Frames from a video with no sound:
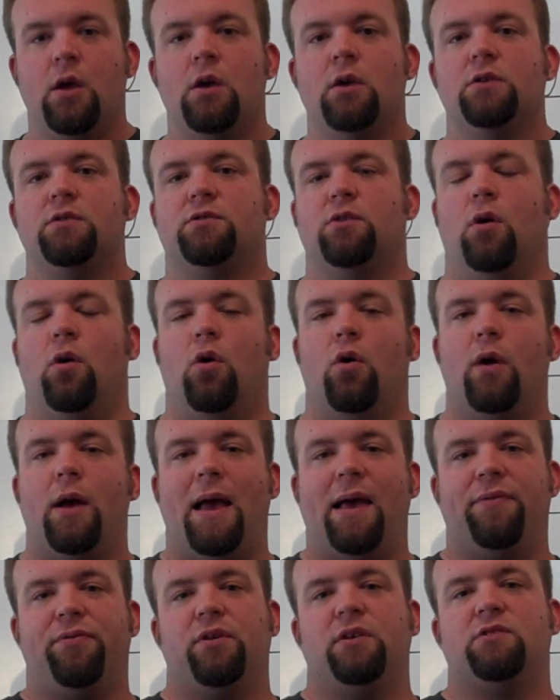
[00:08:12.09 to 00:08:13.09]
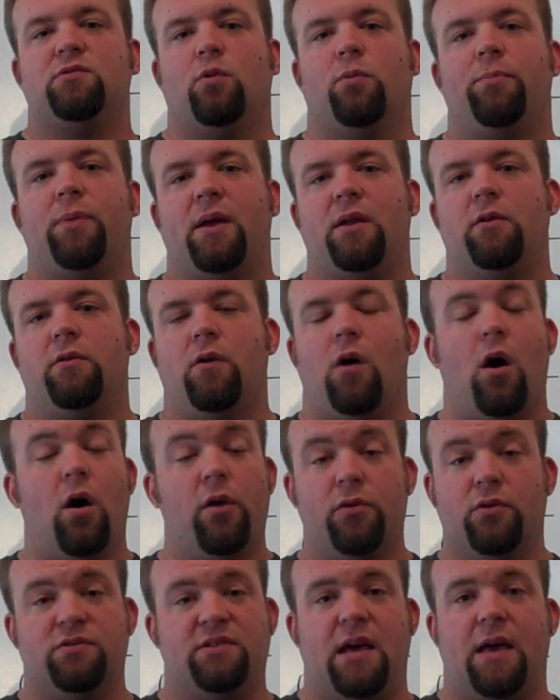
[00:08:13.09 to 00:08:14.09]
So all
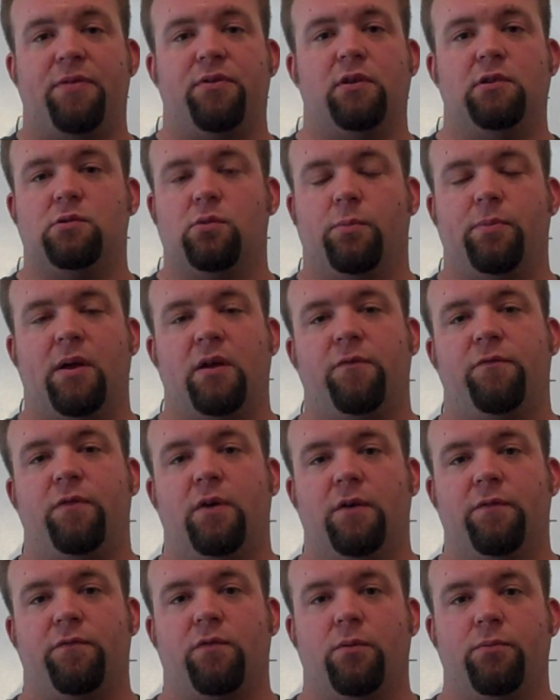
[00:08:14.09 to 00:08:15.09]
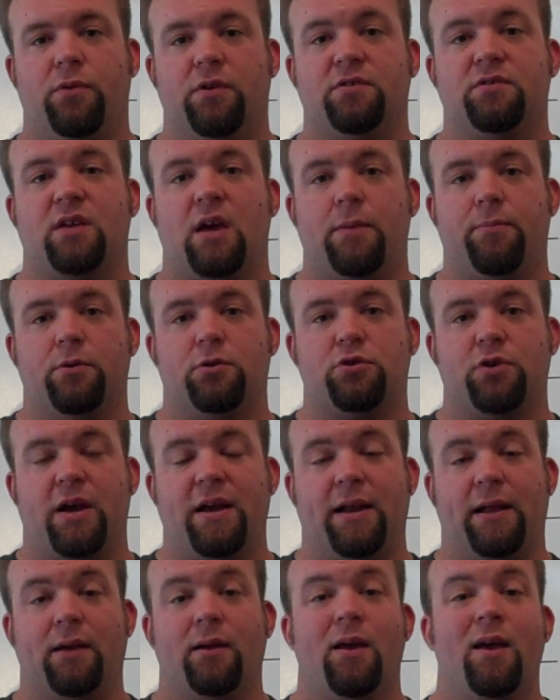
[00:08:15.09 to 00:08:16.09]
those athletes will benefit from this type of
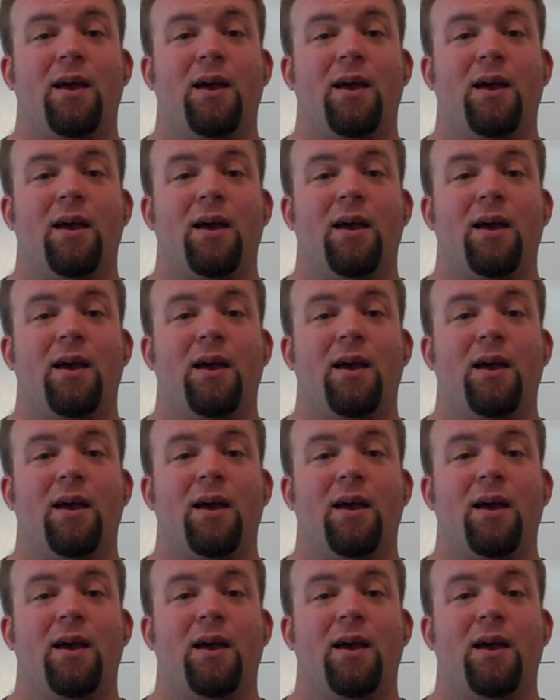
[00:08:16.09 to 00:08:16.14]
training.